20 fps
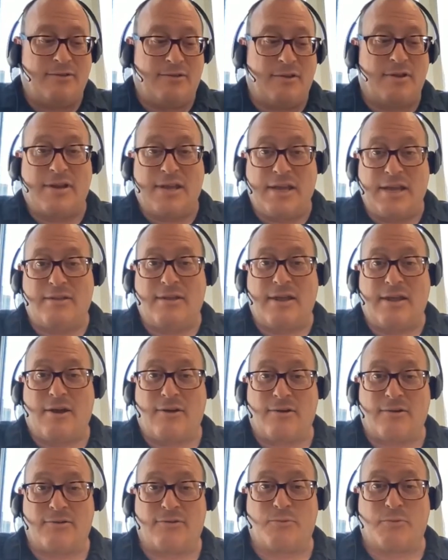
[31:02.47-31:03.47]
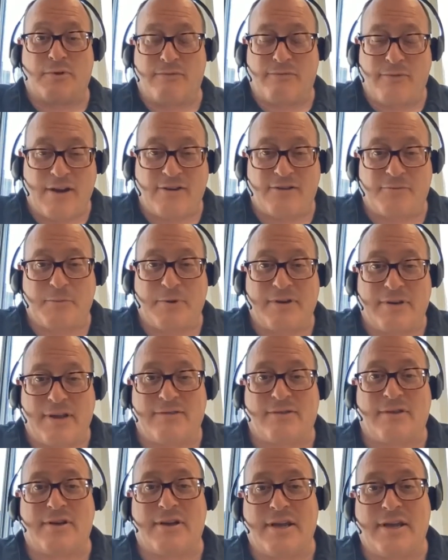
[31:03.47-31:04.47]
is a need. There is refreshment
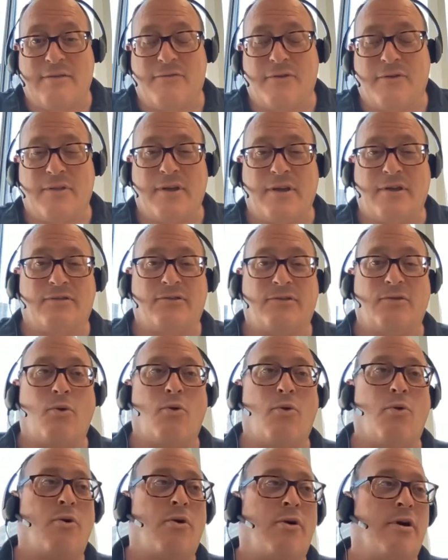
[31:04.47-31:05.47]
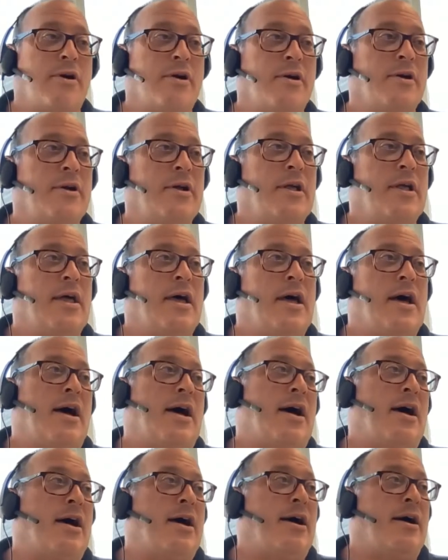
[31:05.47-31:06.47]
as a need for this, or
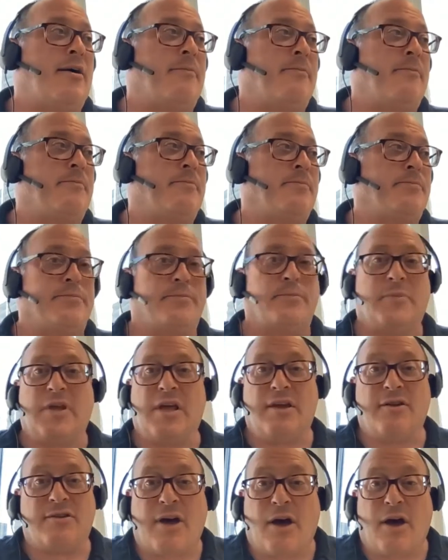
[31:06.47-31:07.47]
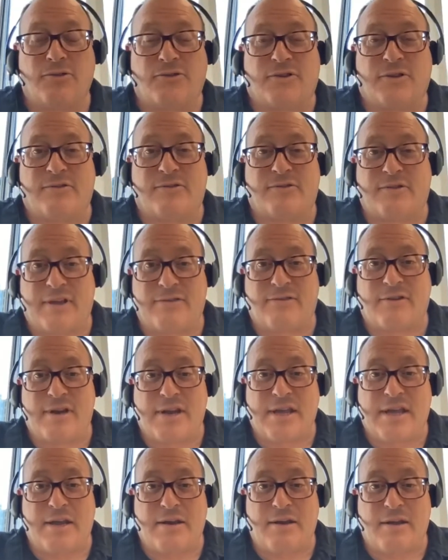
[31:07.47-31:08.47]
indulgence as a
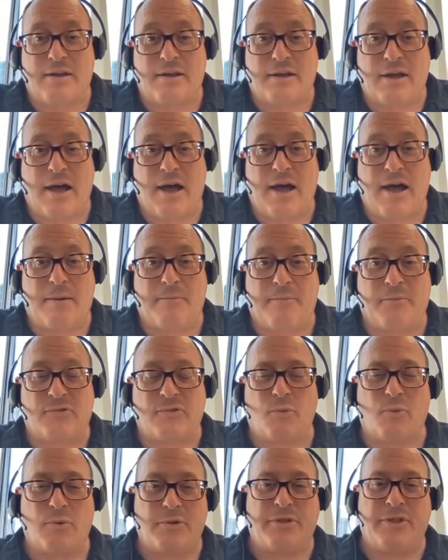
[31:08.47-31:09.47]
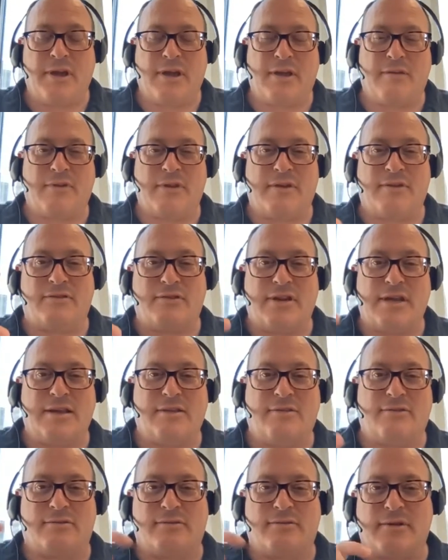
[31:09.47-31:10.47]
need. So we'll think of these
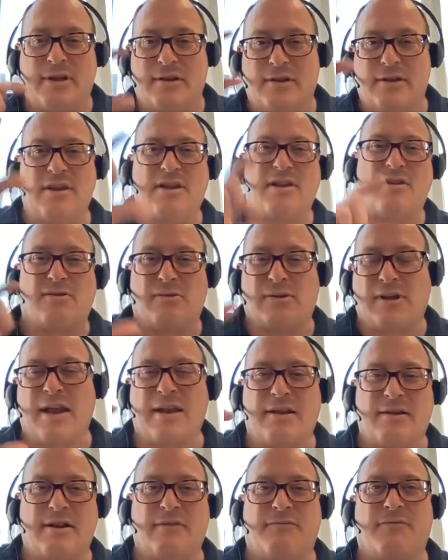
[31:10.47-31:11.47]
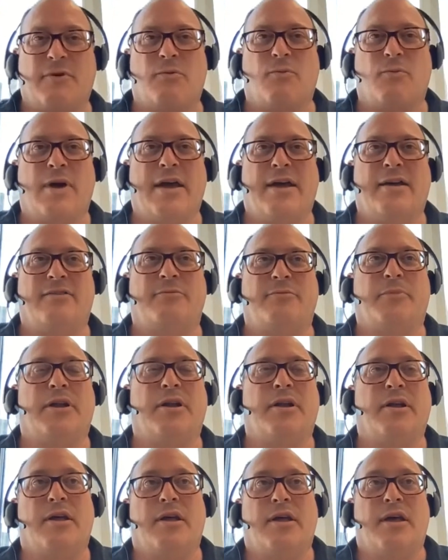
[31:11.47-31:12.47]
needs, kind of different ways, but